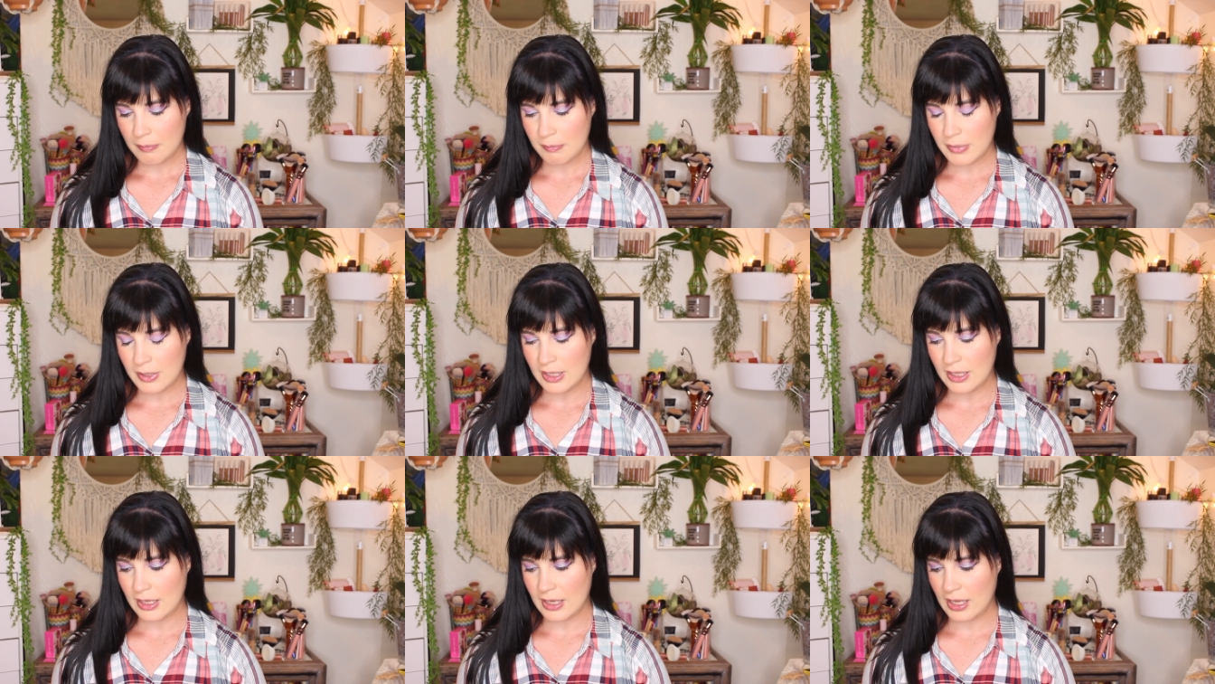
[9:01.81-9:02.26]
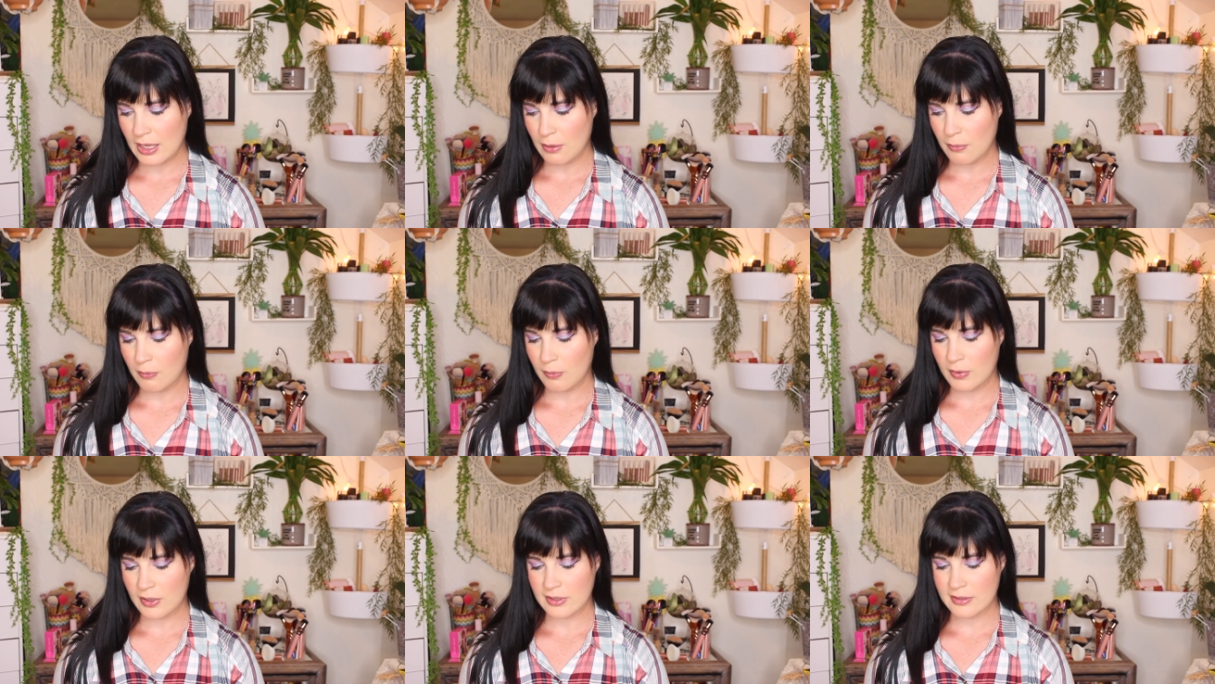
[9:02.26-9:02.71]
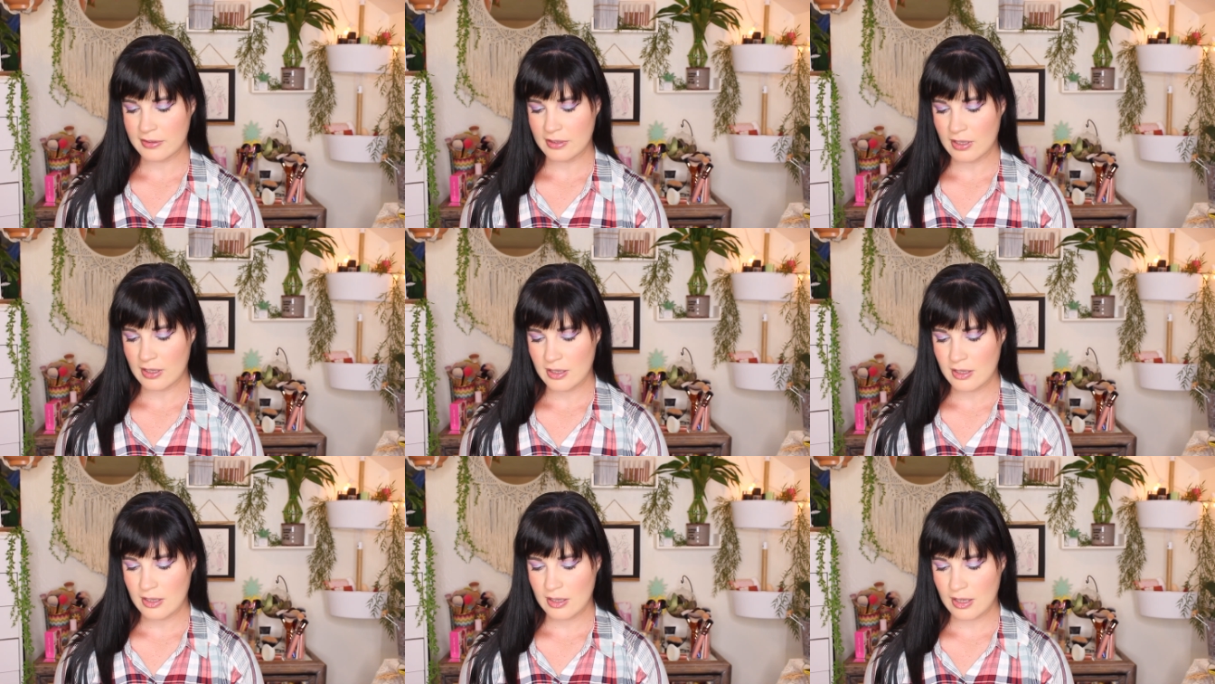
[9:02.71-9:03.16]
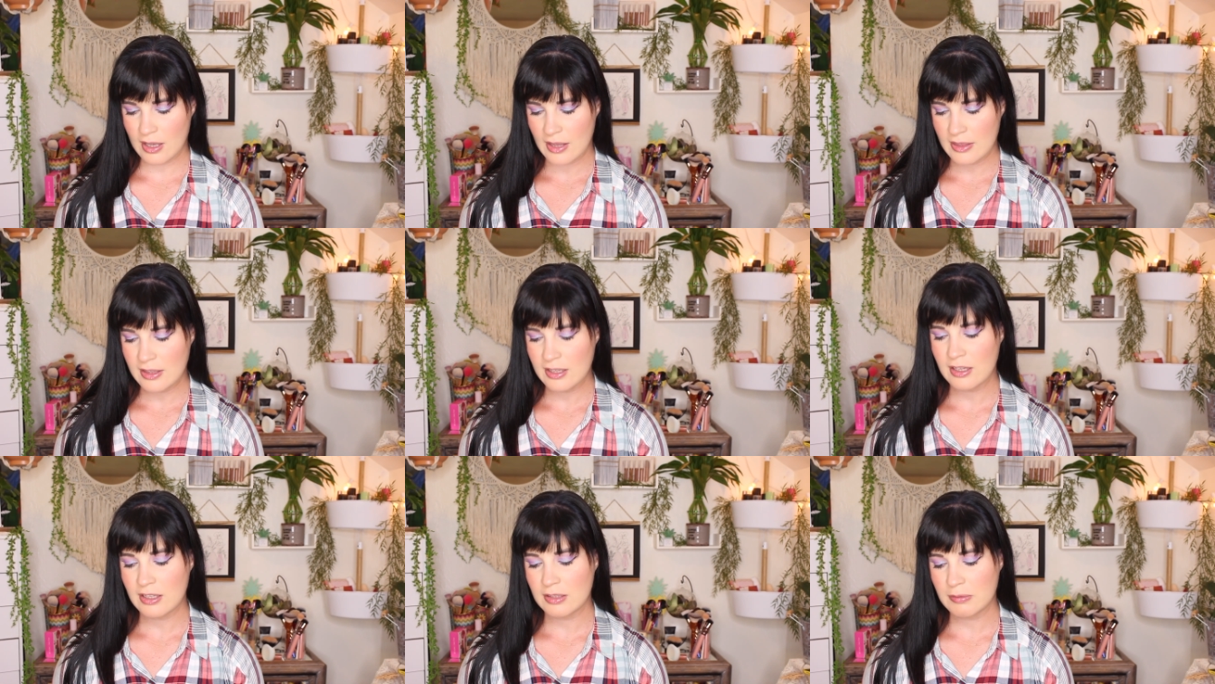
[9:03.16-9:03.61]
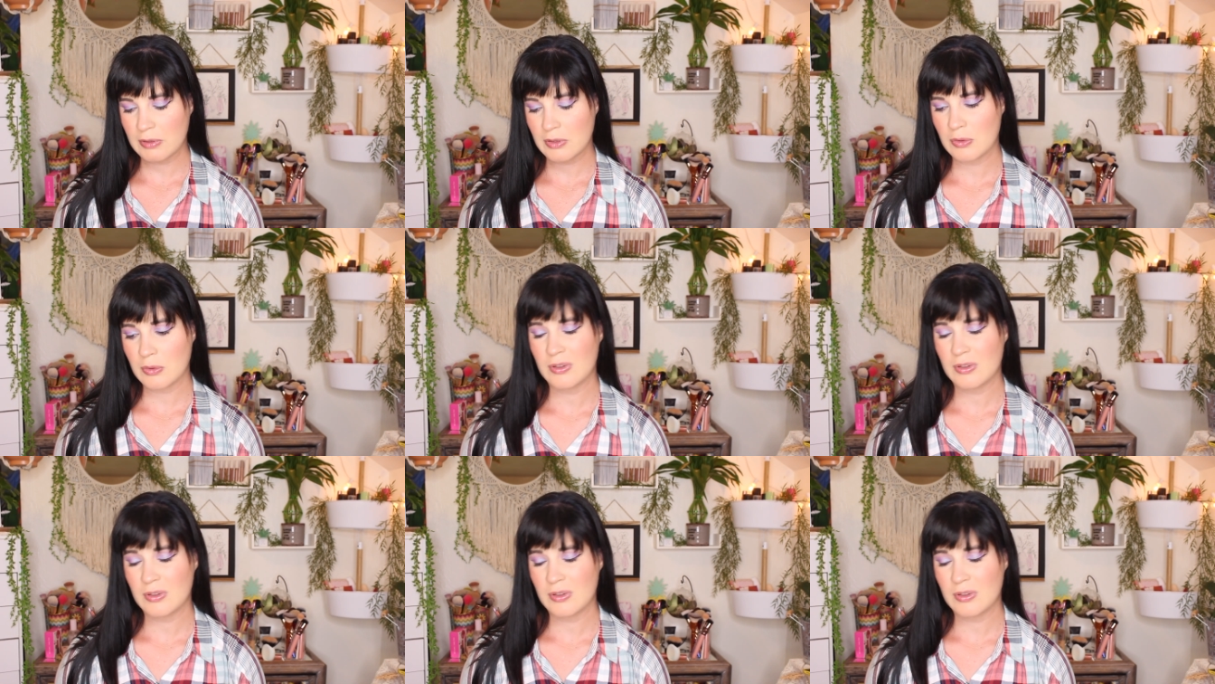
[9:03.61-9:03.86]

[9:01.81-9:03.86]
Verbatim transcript: but it was, I think it's been